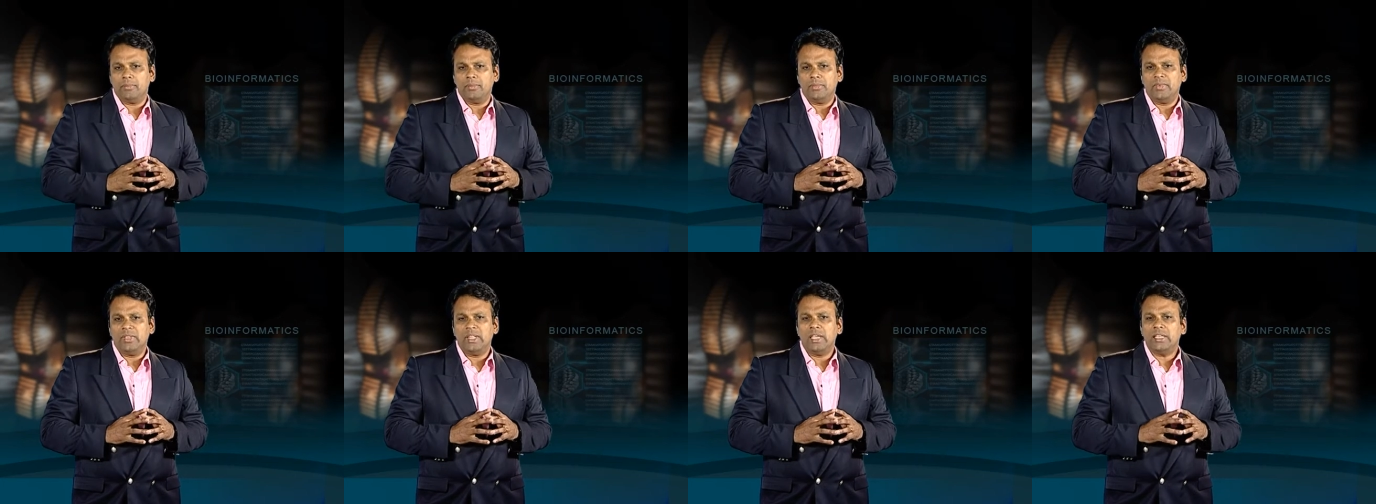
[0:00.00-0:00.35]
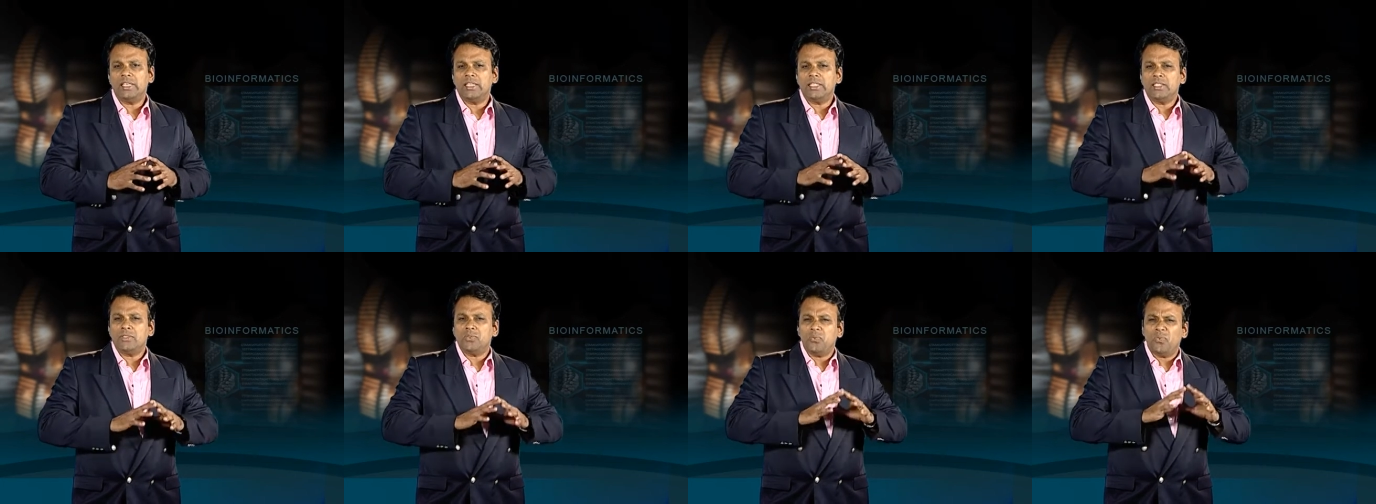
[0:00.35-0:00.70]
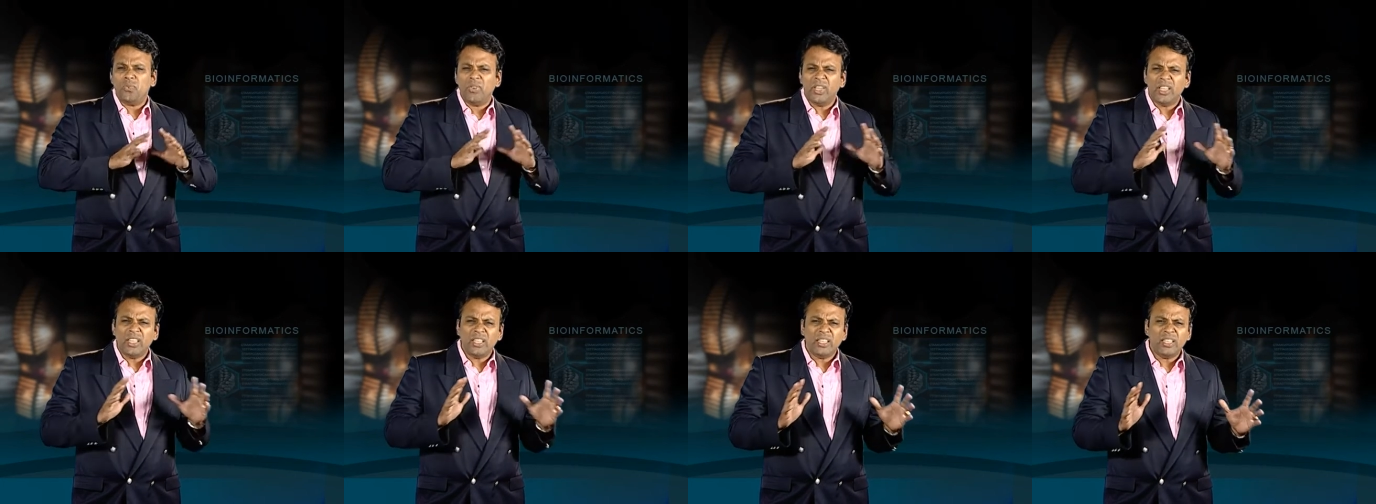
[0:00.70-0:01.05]
that is
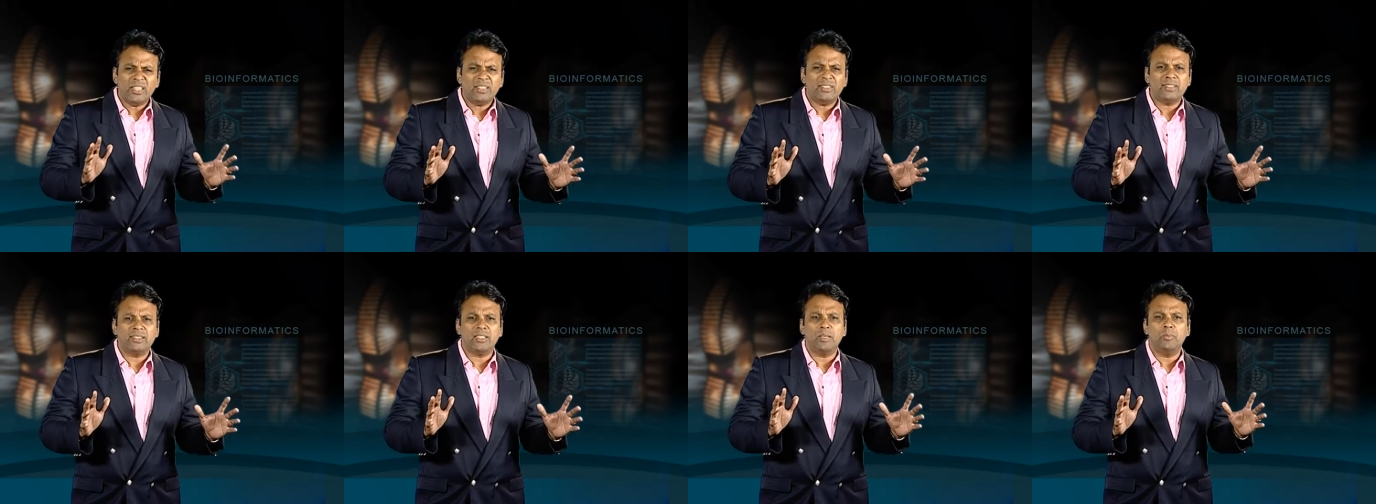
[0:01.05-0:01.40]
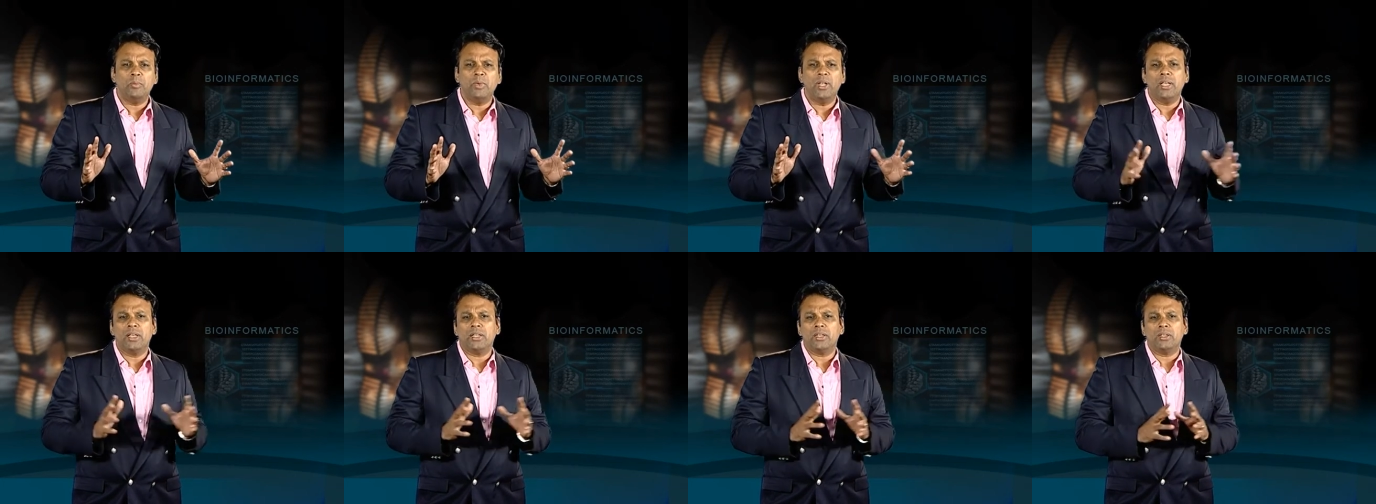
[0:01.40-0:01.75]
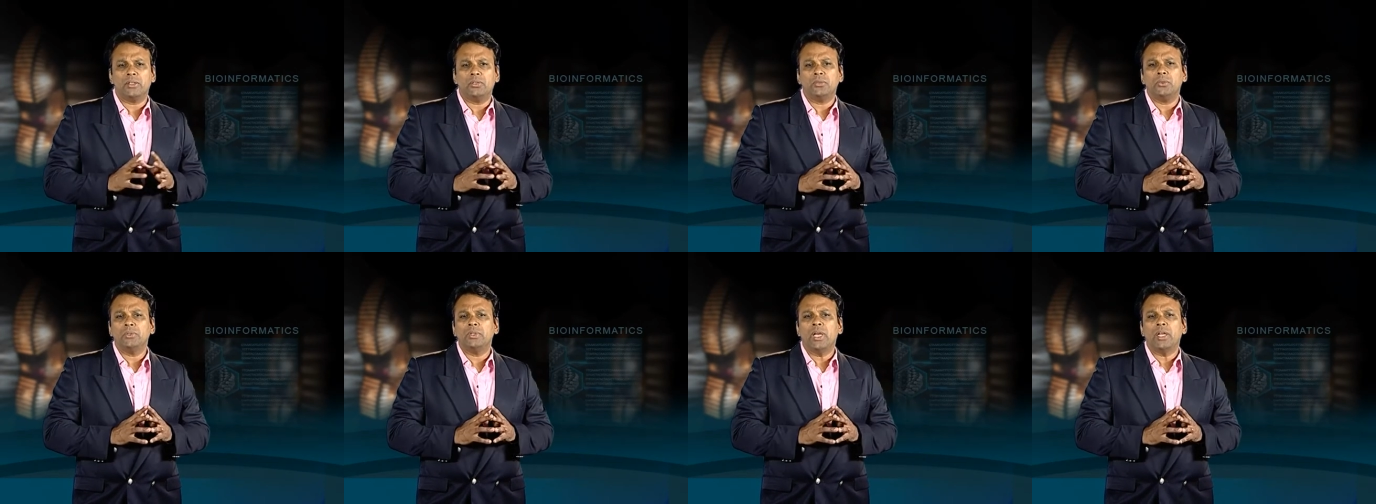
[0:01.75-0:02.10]
very similar
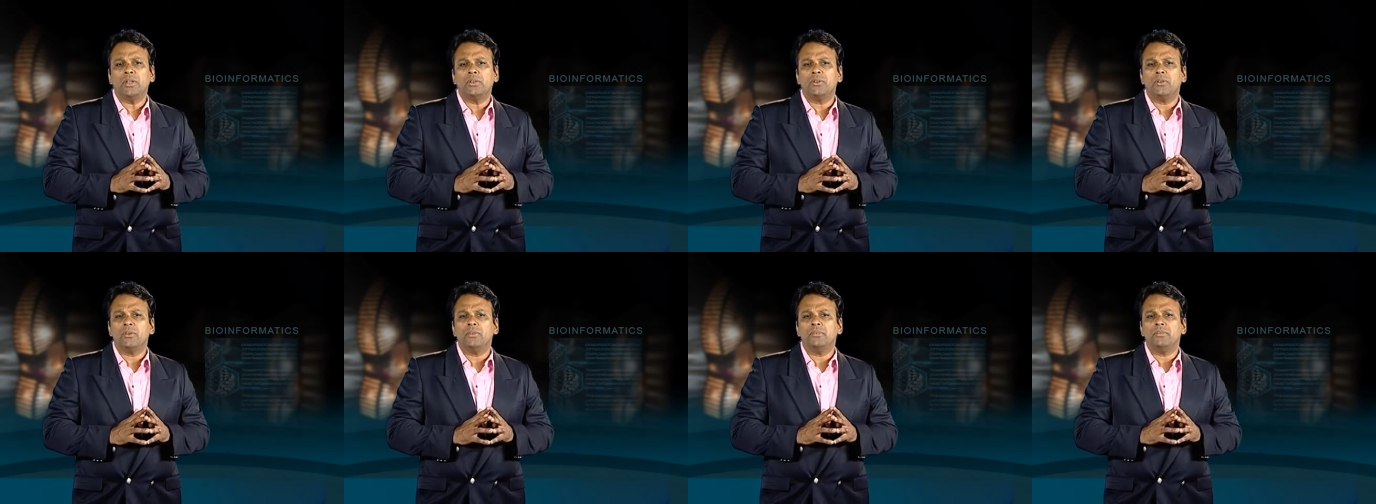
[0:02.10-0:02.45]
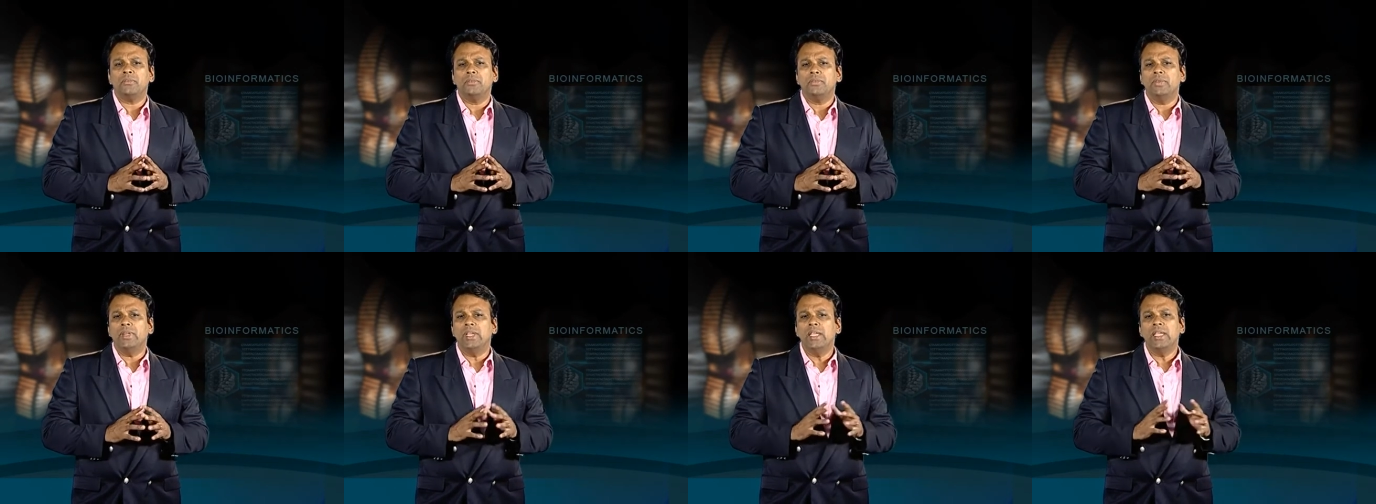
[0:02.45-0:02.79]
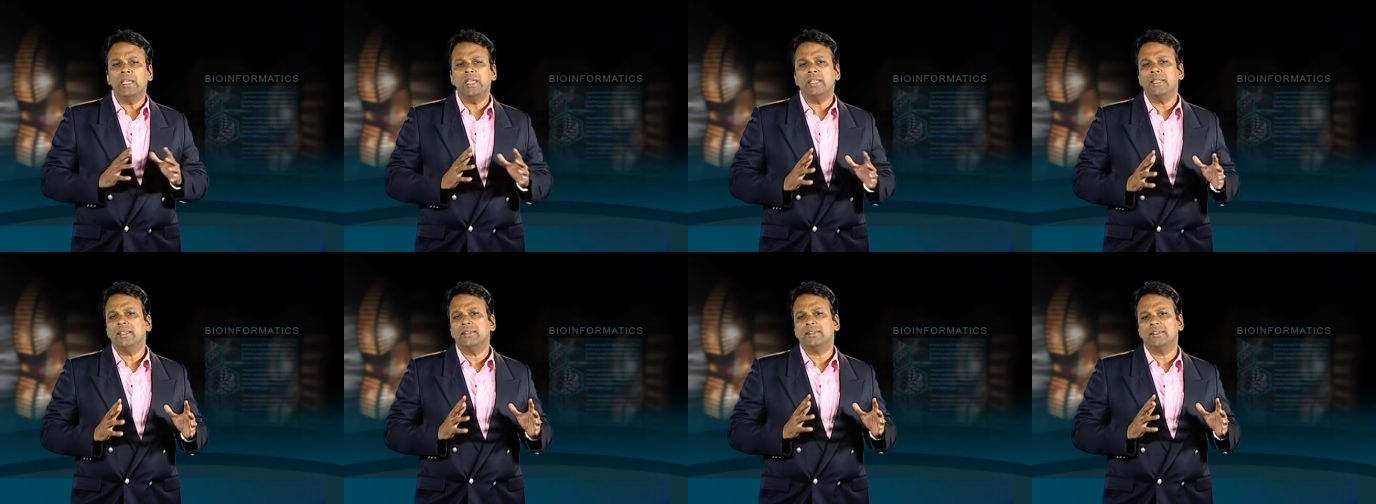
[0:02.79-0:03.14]
to that of
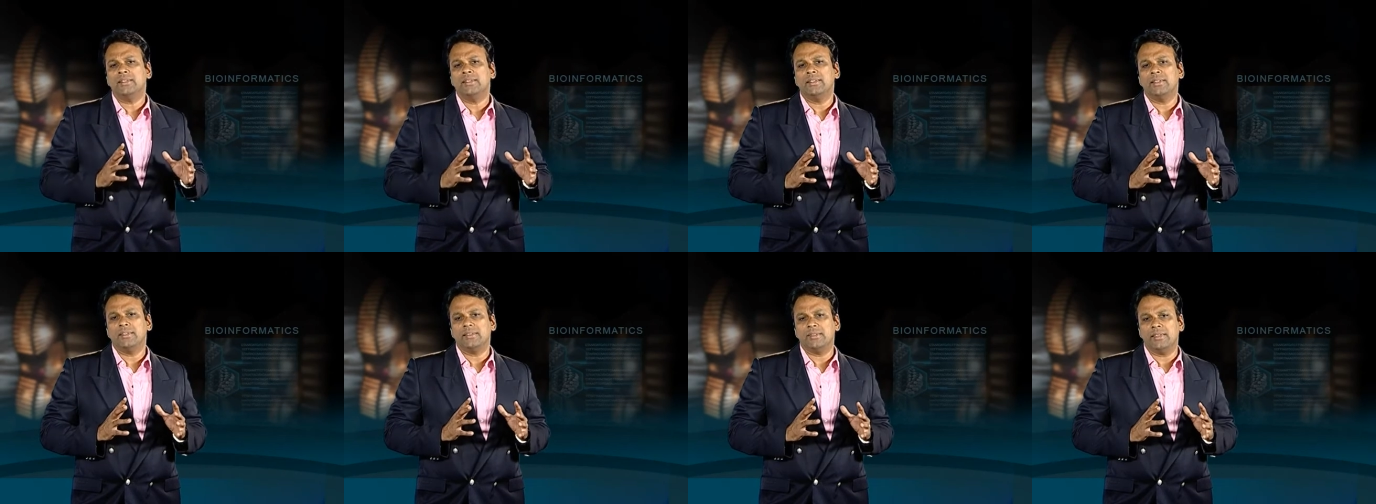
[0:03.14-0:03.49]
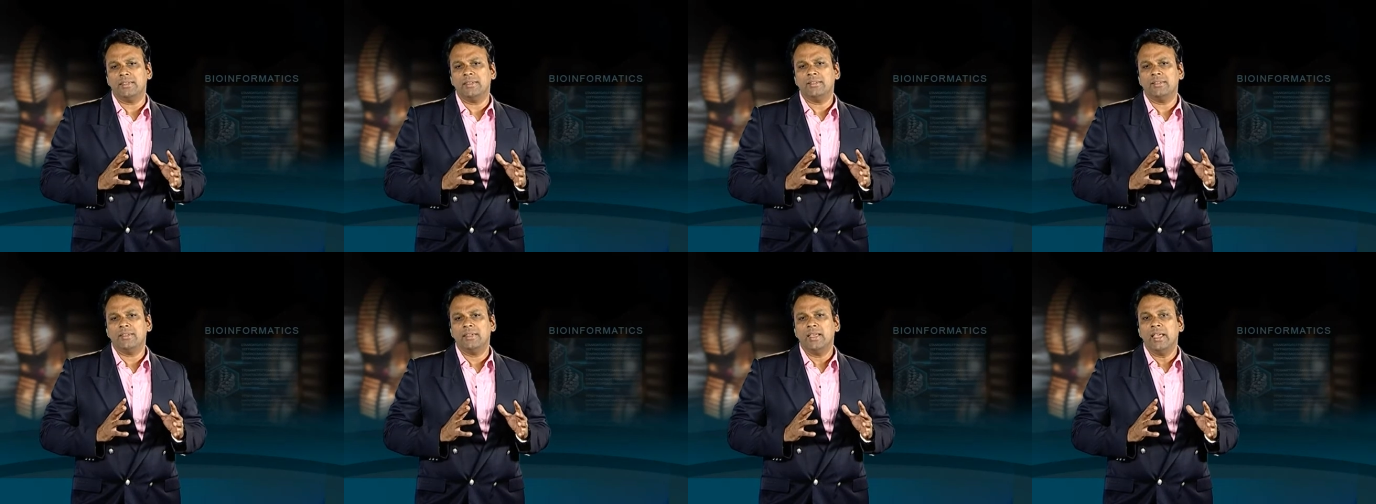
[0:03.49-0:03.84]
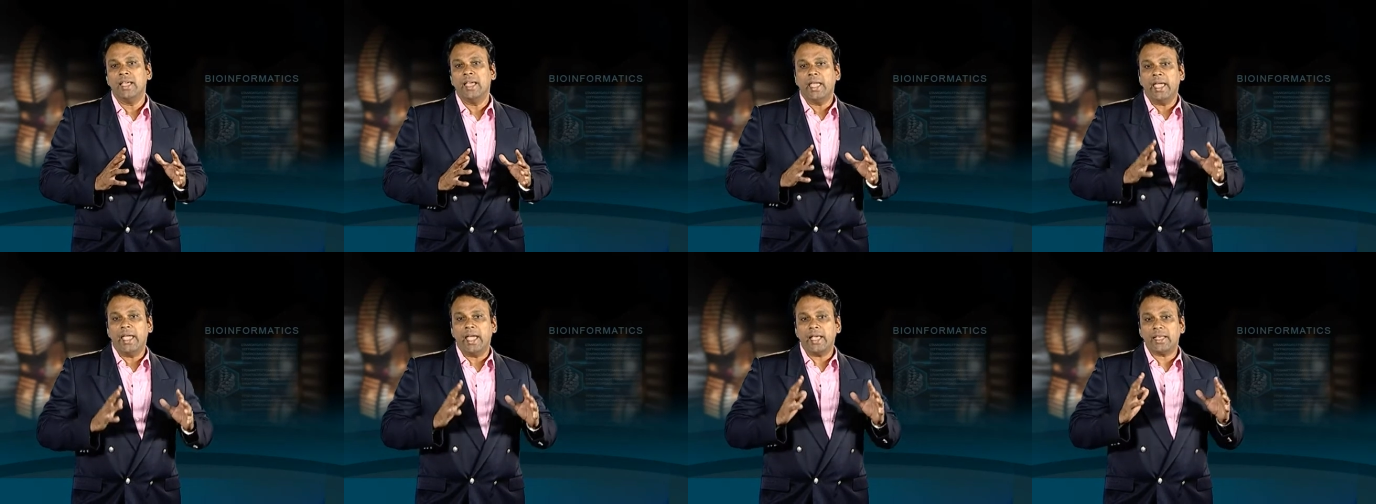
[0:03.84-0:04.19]
DNA synthesis,
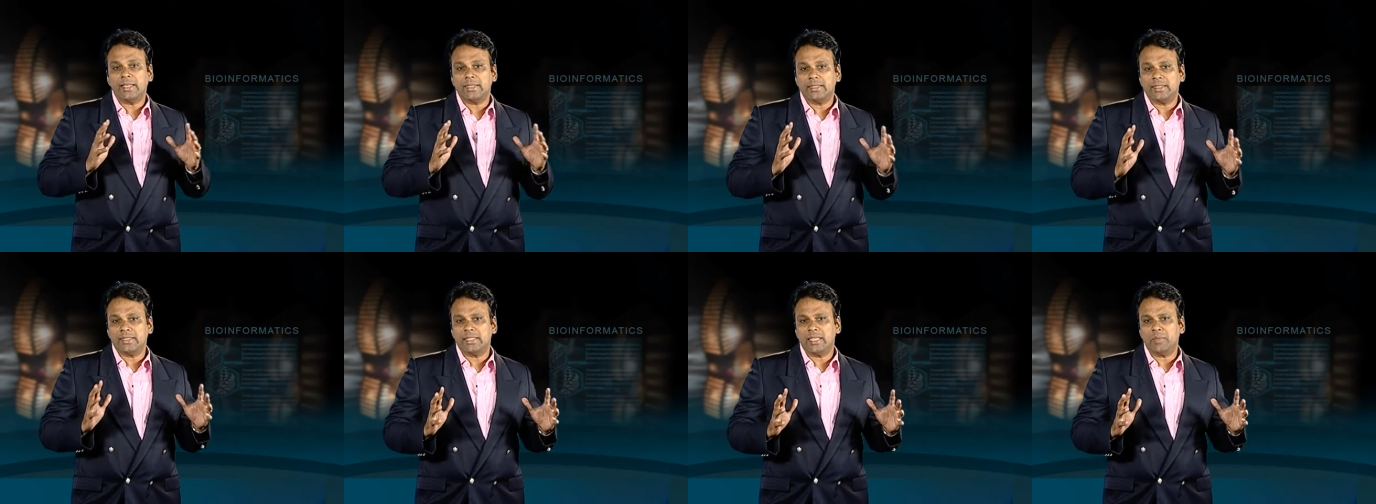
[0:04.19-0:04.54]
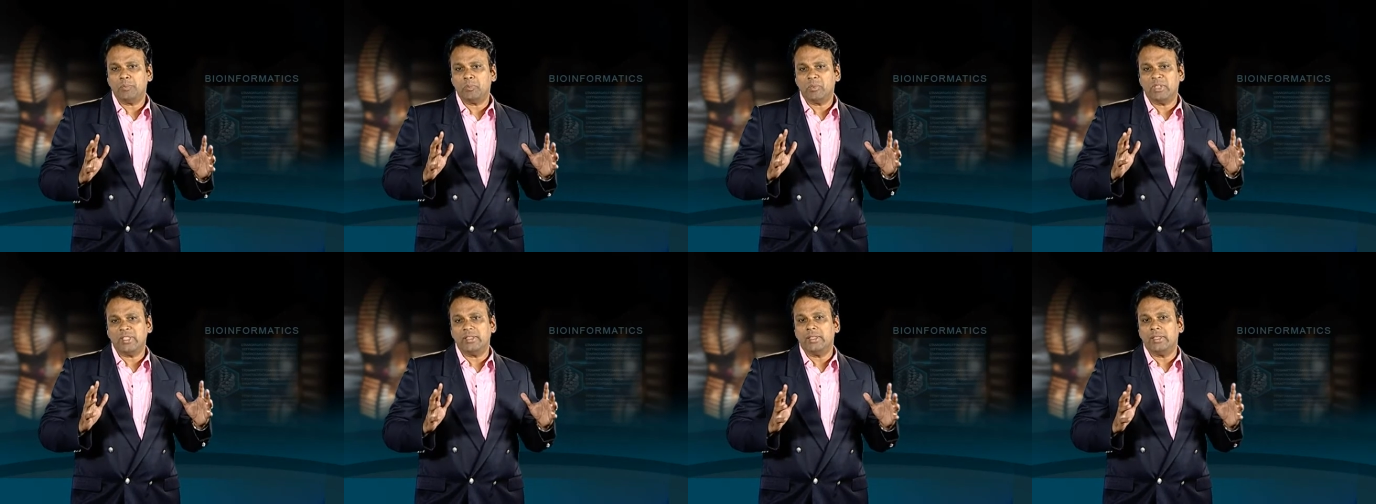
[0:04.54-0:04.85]
except